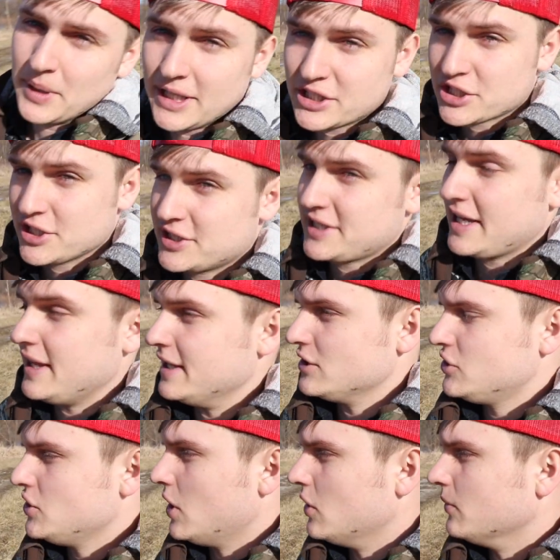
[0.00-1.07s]
but let's just say this.
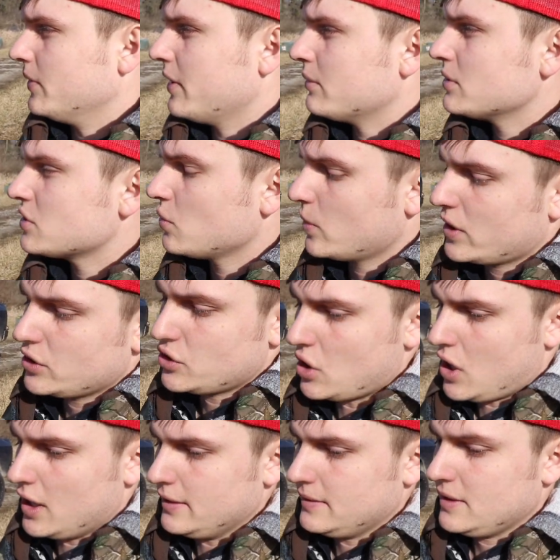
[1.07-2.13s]
So there was a winner
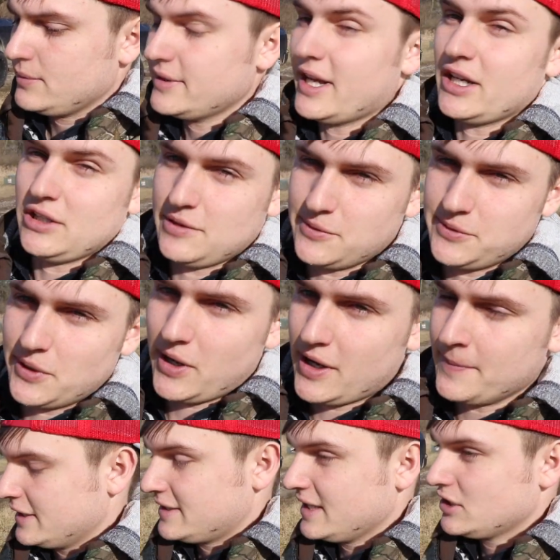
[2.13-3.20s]
drawn. He was out of Utah.
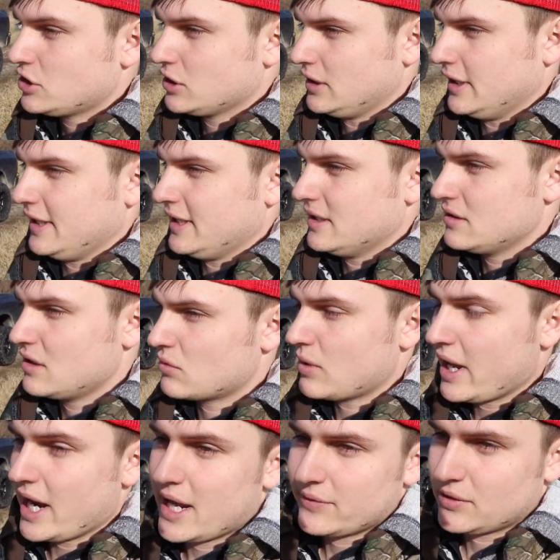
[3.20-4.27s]
Essentially,
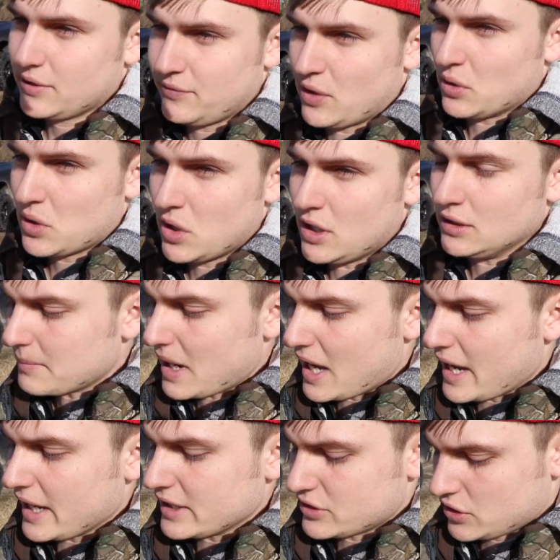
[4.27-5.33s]
right after the phone call,
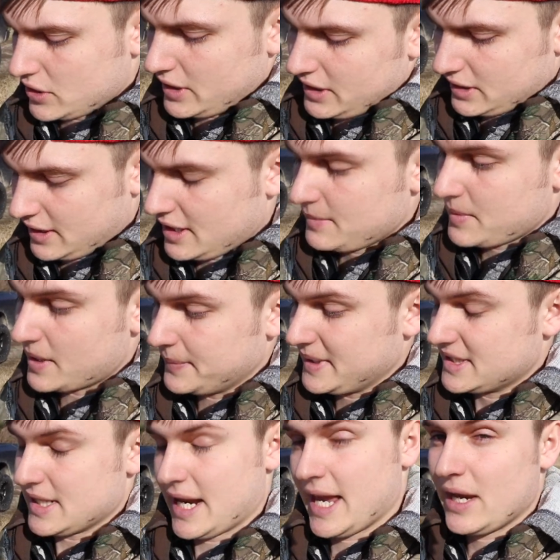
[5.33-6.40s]
my attorney emailed me,
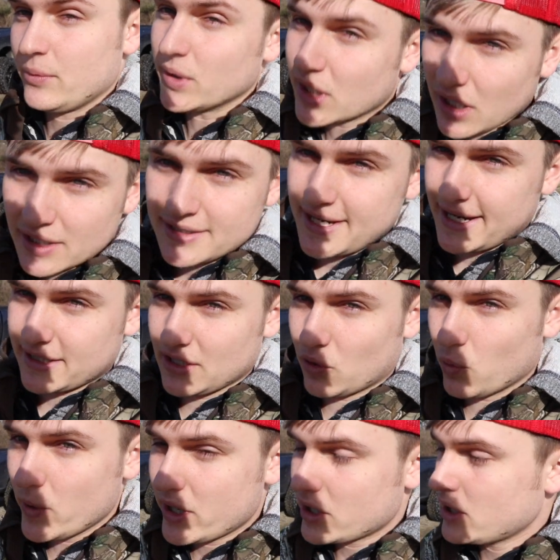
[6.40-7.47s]
said, hey, we contacted a
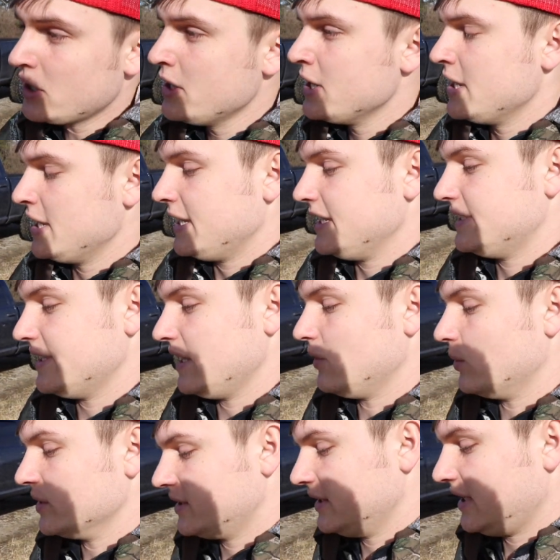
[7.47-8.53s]
winner. He said he
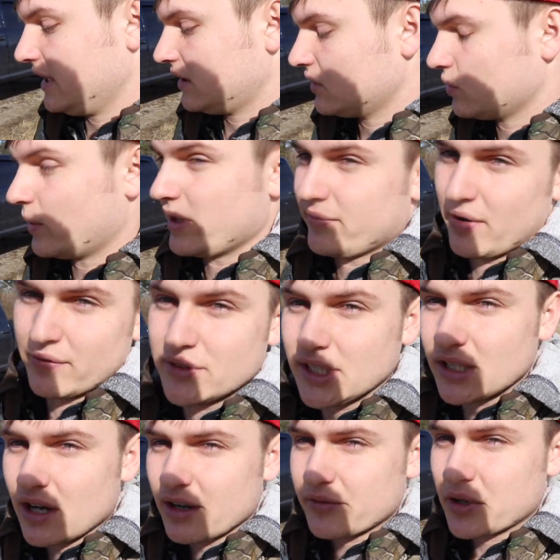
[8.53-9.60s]
wants to take the
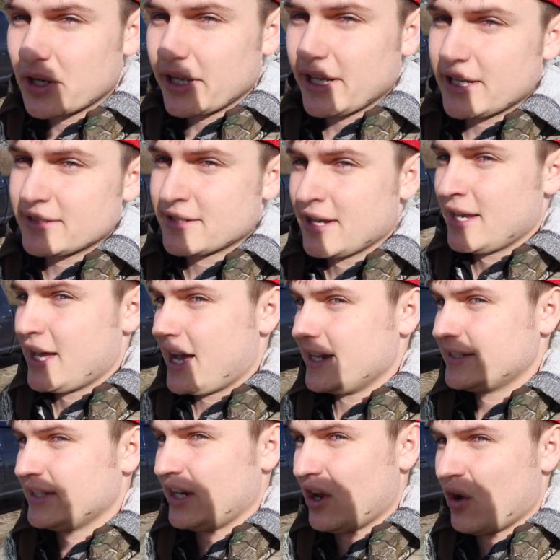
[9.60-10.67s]
2015 off your hands. I said,